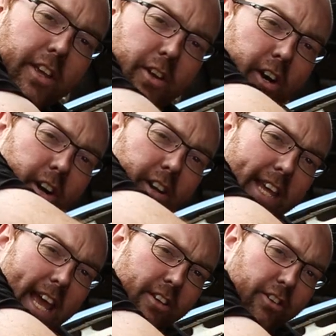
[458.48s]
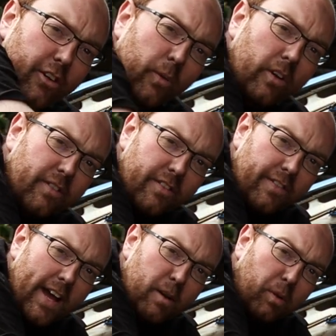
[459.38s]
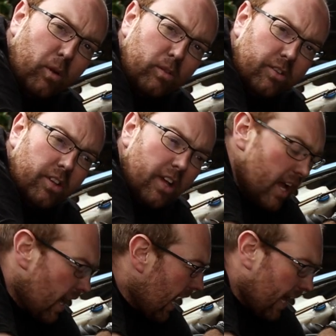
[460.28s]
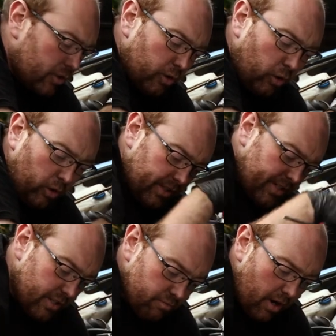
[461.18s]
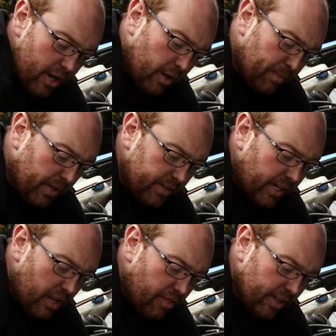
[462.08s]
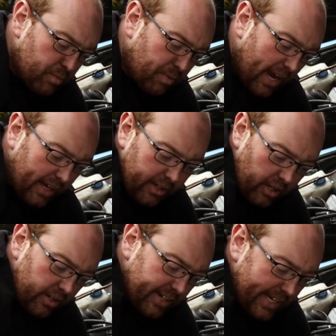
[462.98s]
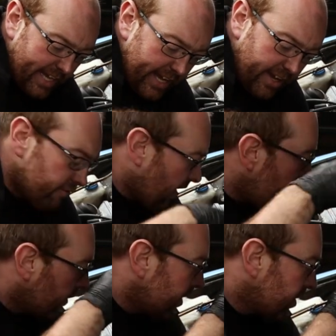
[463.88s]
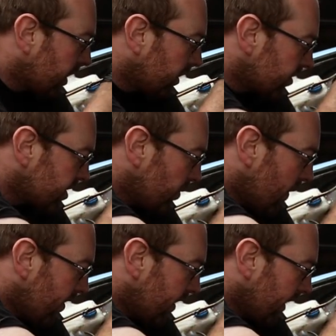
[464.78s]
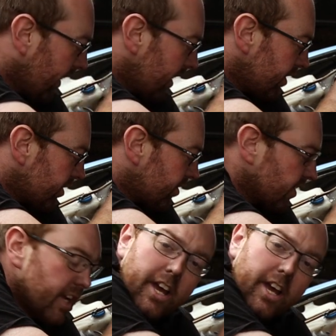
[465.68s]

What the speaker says: you can't get to one of the fan bolts at all, because it's right up underneath this bracket, under here, round, and you can't see where it engages,